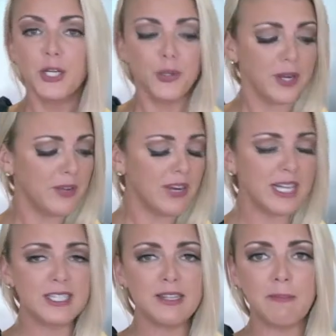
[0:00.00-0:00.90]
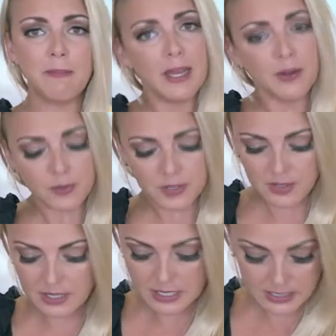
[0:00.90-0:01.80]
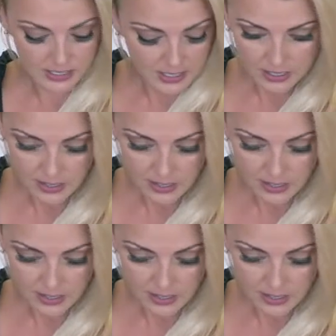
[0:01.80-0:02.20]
You can even add tomato to this.